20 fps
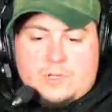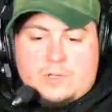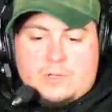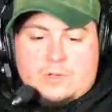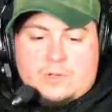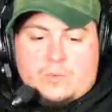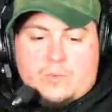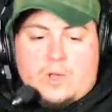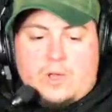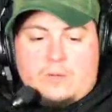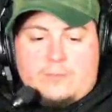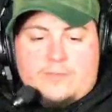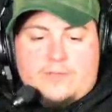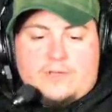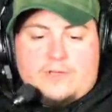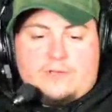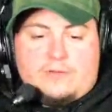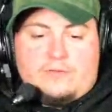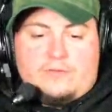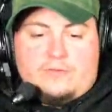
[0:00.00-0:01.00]
Well,
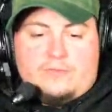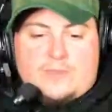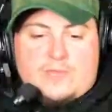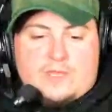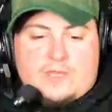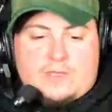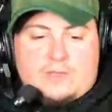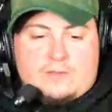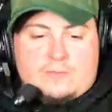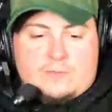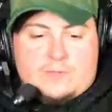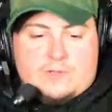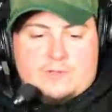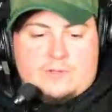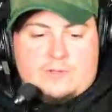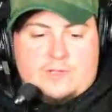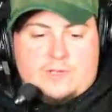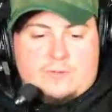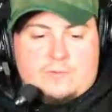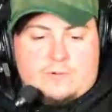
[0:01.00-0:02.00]
because he's making a meal
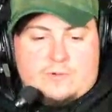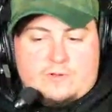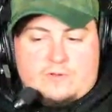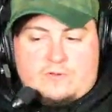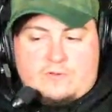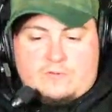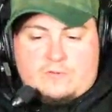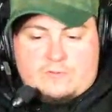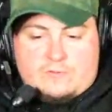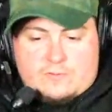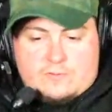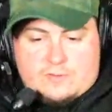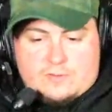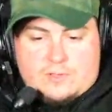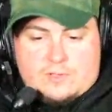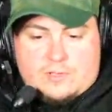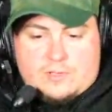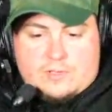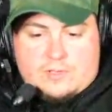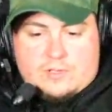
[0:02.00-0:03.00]
that he wants
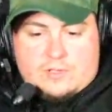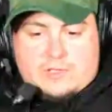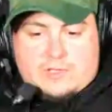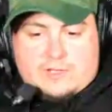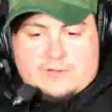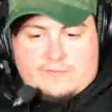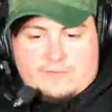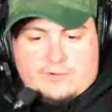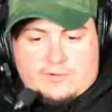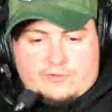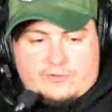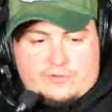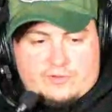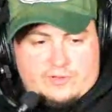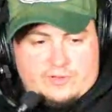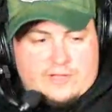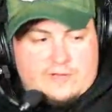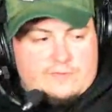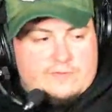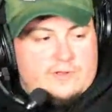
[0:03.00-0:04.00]
everyone to
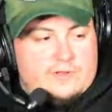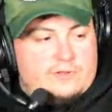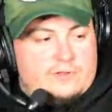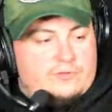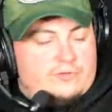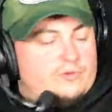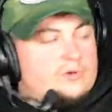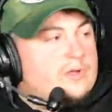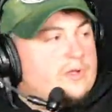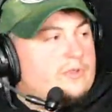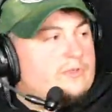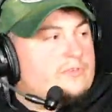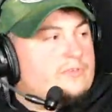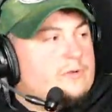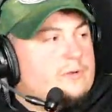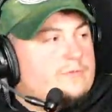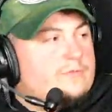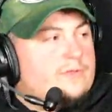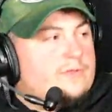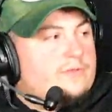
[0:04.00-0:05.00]
love and enjoy.
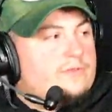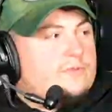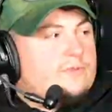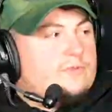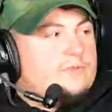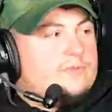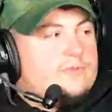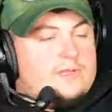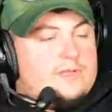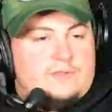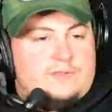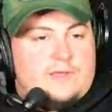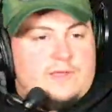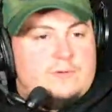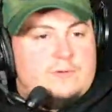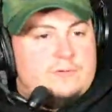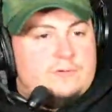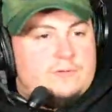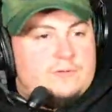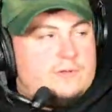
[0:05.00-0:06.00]
So if he sees any
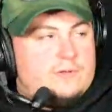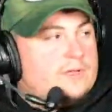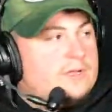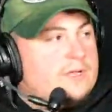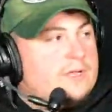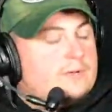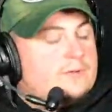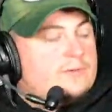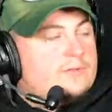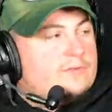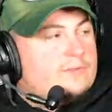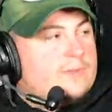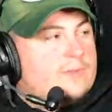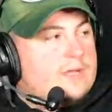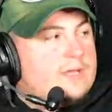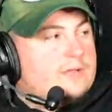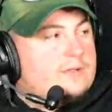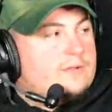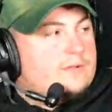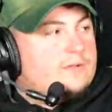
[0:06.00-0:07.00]
doubt in anyone's mind,